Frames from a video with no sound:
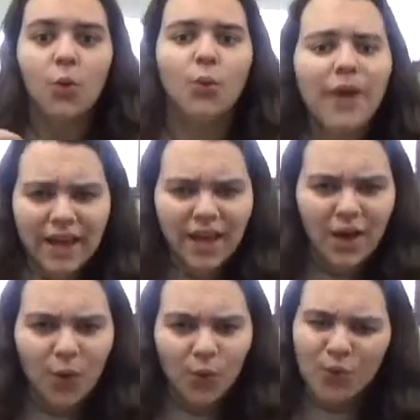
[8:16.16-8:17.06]
Wait,
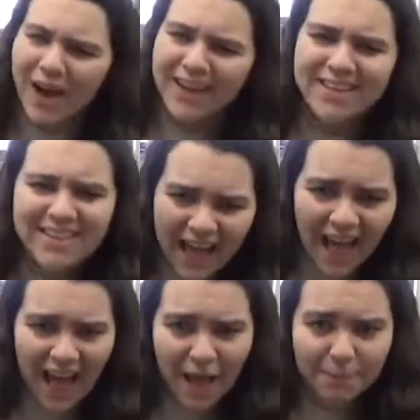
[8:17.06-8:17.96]
why does that
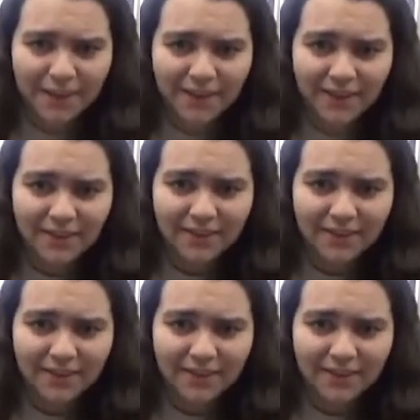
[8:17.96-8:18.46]
happen?